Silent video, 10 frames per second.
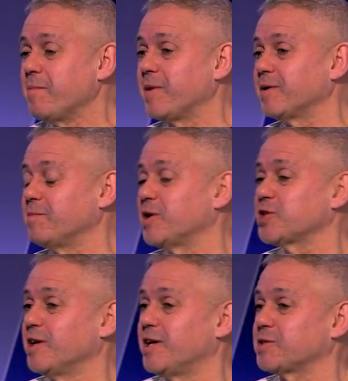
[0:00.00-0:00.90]
But
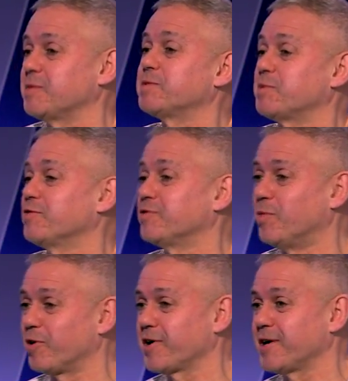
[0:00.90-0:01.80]
martial arts means
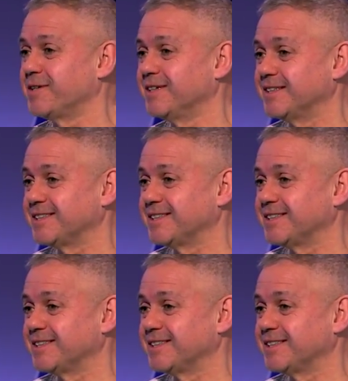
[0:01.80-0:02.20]
beautiful warrior.